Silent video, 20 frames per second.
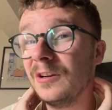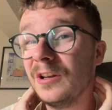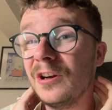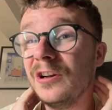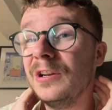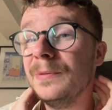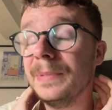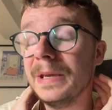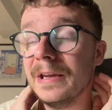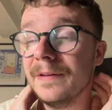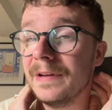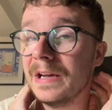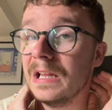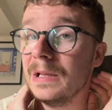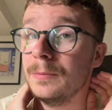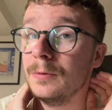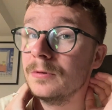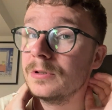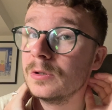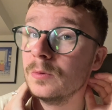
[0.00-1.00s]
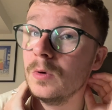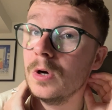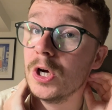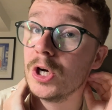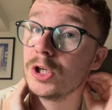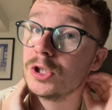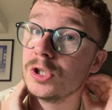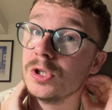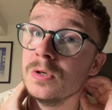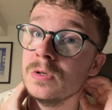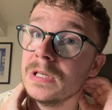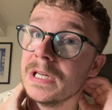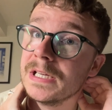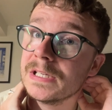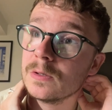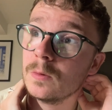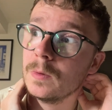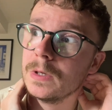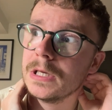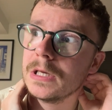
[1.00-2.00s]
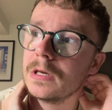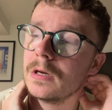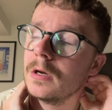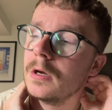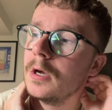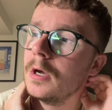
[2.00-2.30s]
only be available to work 2 days a week,